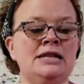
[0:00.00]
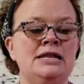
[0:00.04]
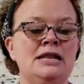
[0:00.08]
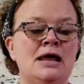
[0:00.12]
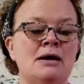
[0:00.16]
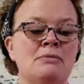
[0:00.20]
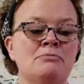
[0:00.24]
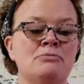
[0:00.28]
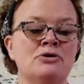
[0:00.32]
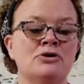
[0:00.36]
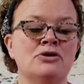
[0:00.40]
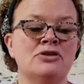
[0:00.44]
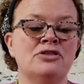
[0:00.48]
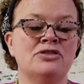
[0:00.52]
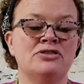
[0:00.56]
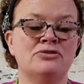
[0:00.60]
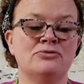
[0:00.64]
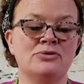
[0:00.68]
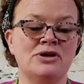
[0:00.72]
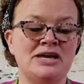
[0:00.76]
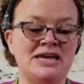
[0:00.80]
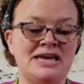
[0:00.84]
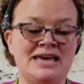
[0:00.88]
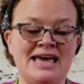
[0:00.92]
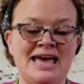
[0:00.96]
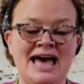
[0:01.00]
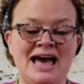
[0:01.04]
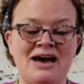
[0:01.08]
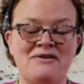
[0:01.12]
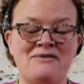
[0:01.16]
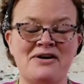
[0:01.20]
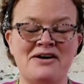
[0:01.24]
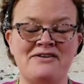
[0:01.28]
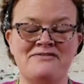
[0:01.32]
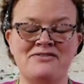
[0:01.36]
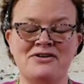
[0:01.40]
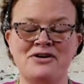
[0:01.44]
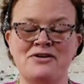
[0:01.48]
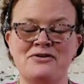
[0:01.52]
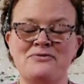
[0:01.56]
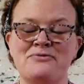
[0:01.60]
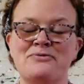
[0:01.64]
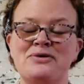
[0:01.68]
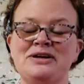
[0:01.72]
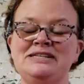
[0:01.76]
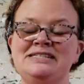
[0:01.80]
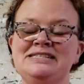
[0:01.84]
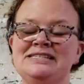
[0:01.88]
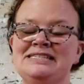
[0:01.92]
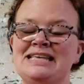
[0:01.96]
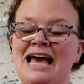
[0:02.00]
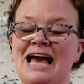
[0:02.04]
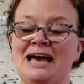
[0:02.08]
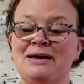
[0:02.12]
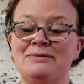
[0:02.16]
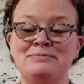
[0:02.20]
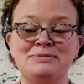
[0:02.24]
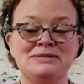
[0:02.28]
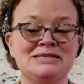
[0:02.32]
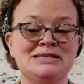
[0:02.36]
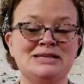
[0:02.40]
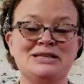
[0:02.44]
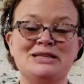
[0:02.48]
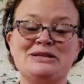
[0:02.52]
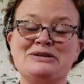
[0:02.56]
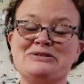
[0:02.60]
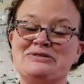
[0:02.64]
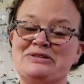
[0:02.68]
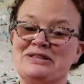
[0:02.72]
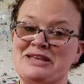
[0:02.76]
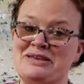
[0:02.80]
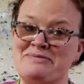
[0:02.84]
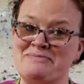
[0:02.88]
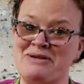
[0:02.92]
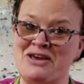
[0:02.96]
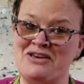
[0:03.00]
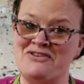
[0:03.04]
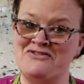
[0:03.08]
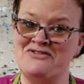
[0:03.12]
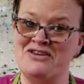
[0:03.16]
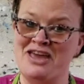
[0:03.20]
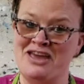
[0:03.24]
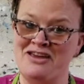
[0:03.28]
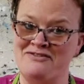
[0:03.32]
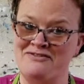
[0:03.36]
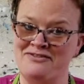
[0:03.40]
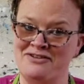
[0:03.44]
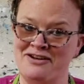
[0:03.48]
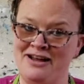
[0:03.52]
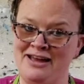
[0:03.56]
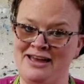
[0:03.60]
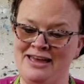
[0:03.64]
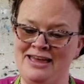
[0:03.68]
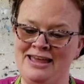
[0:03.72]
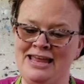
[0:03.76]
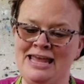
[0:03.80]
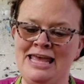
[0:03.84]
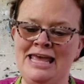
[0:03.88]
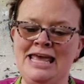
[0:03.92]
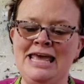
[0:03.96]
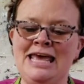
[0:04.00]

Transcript: Number three, however, which is absolutely my favorite,